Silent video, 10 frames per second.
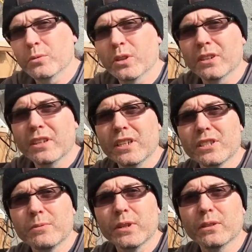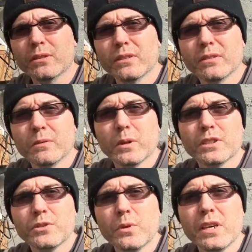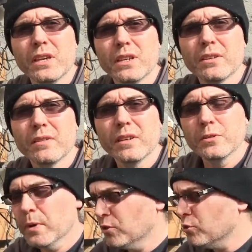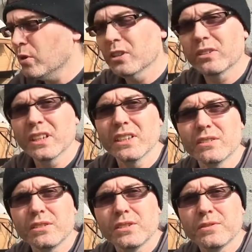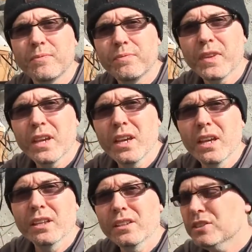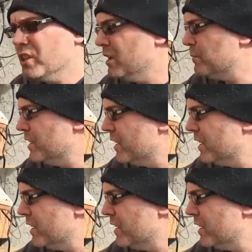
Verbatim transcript: one of these about once a week it's about 200 liters this time of the